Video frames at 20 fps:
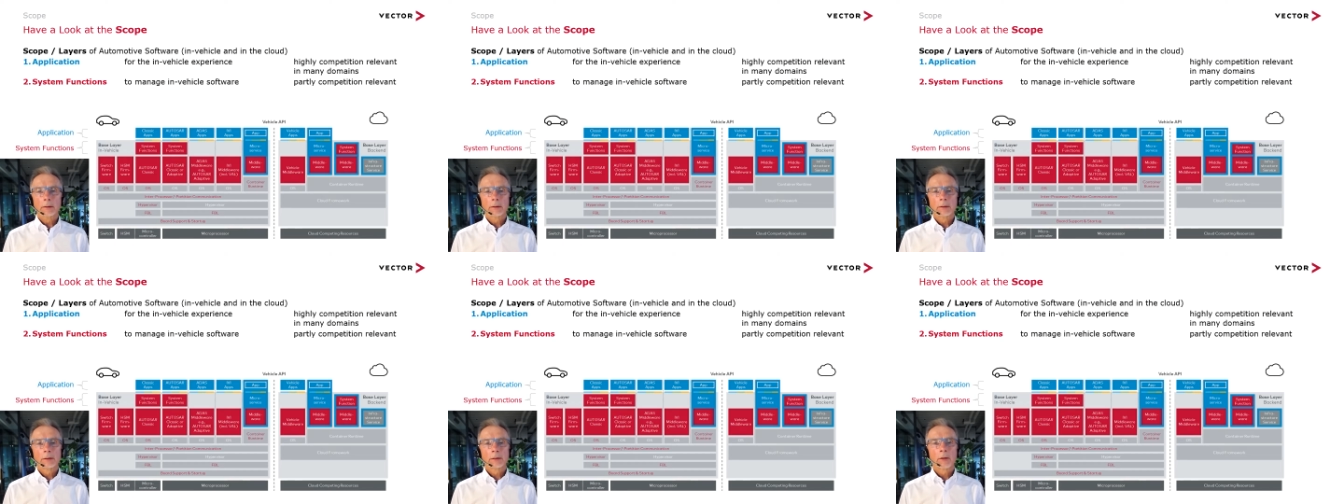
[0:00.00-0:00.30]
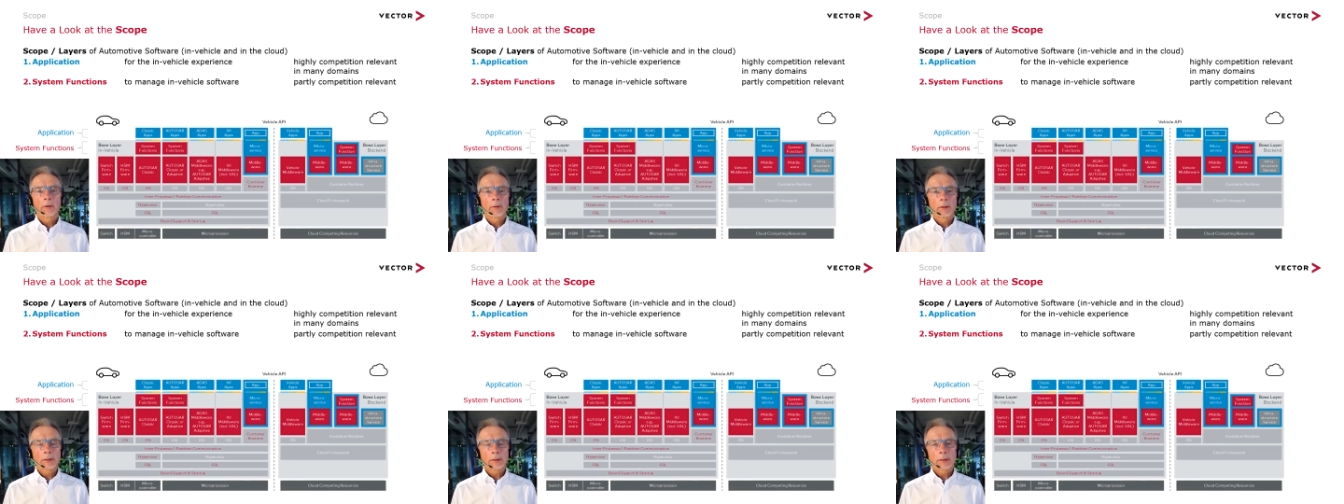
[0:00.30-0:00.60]

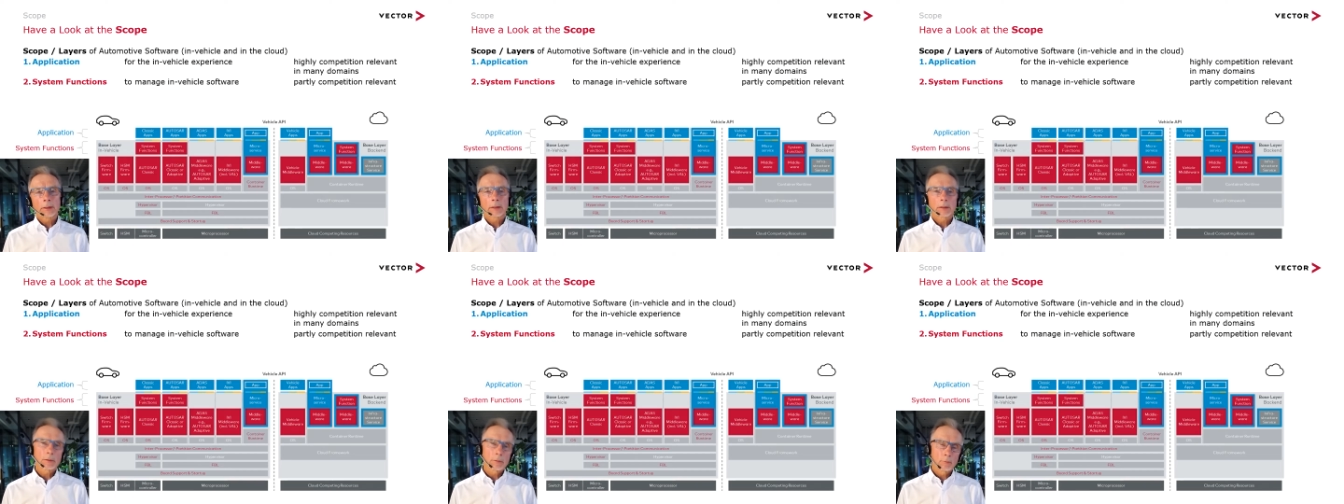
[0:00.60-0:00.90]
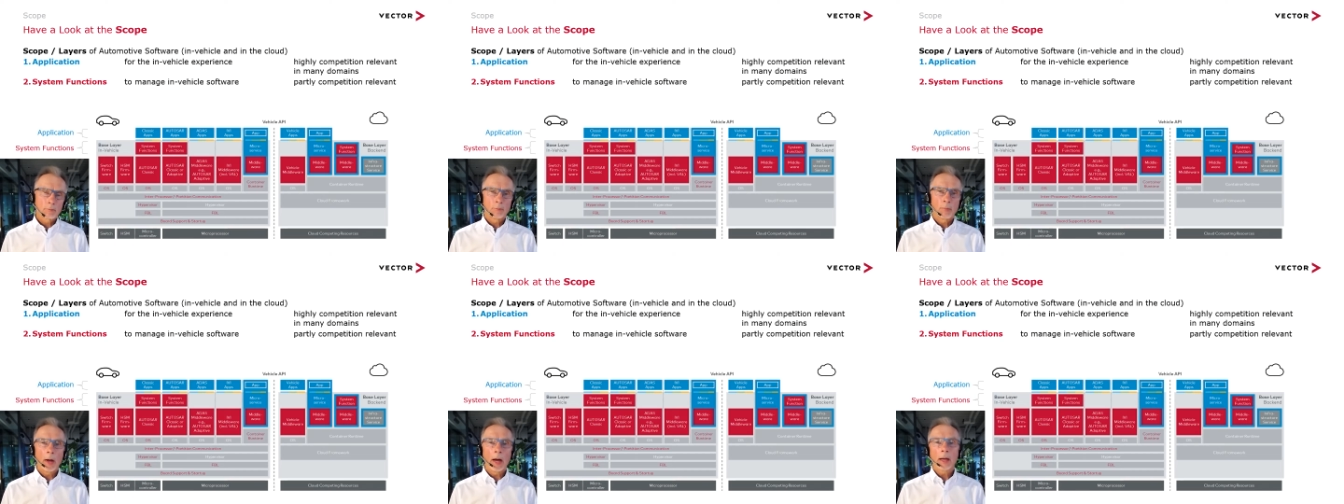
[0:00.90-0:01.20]
So this is
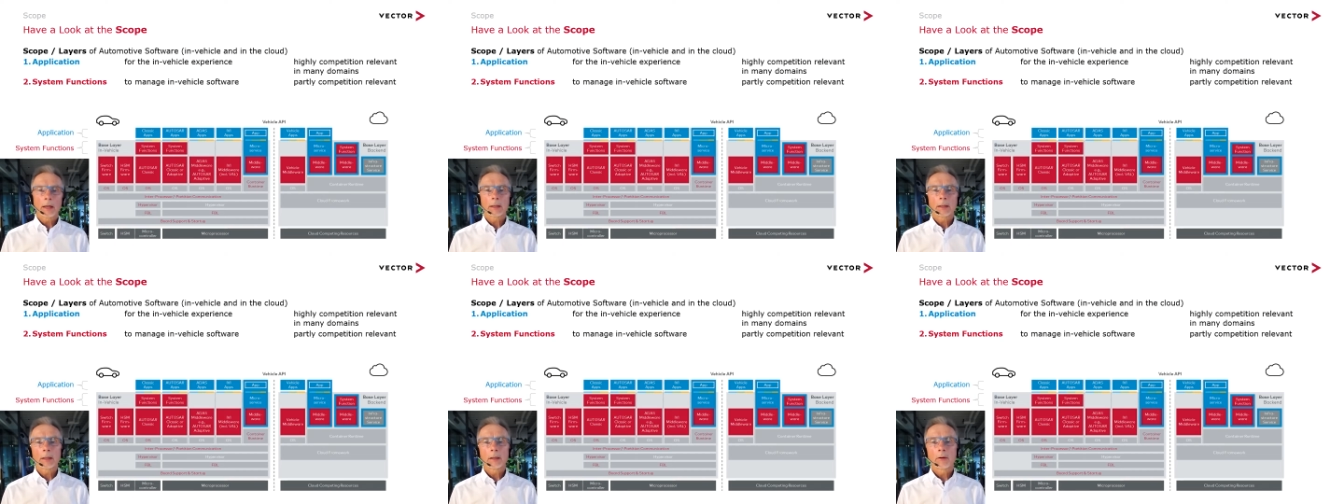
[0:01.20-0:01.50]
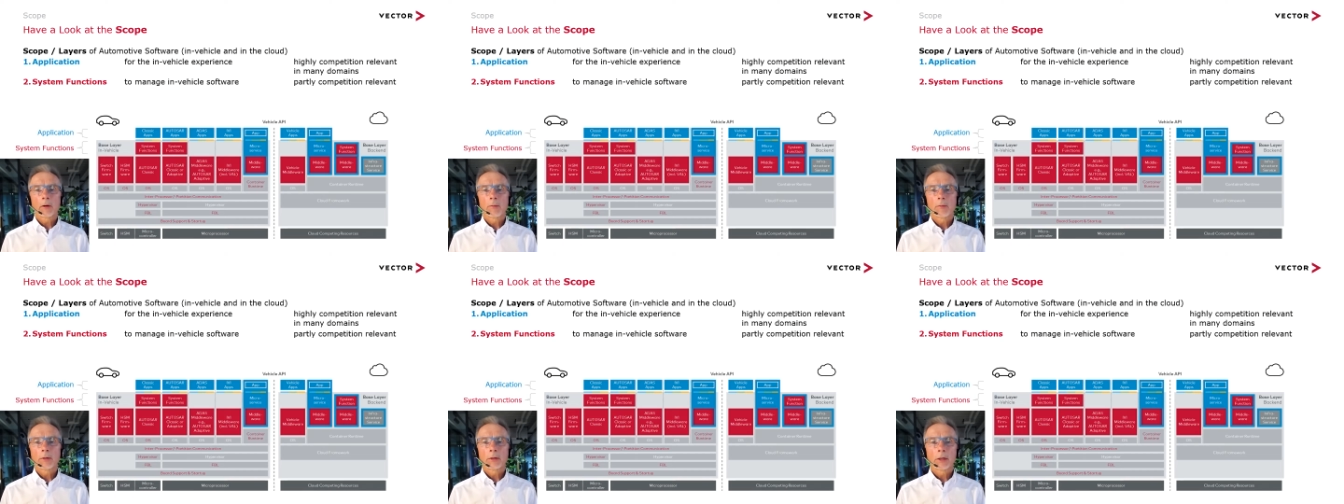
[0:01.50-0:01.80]
partly
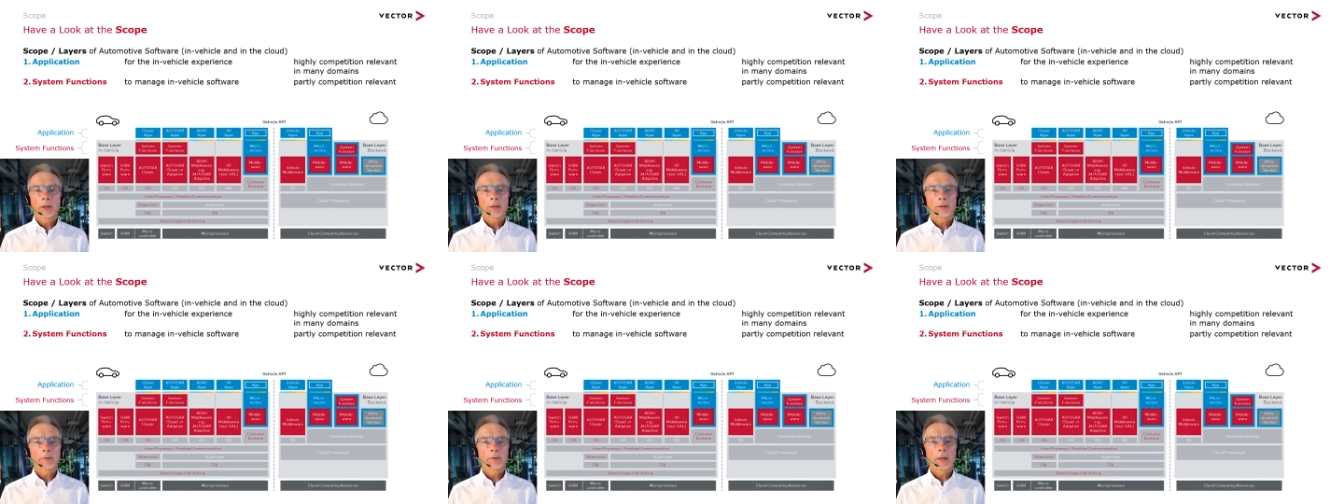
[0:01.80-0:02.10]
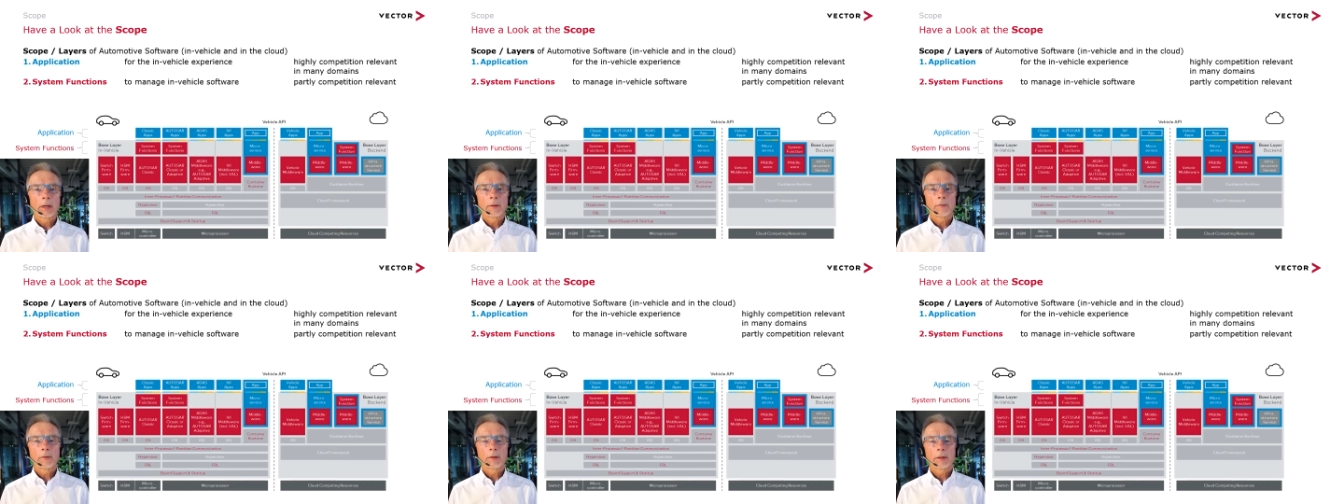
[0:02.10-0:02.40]
competition
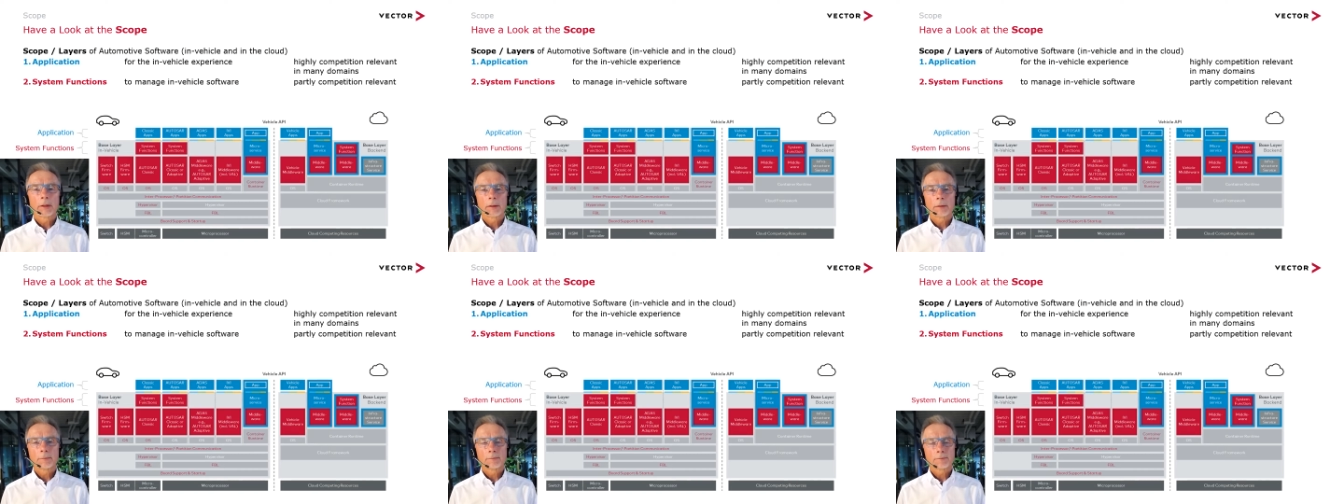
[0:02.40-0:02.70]
relevant,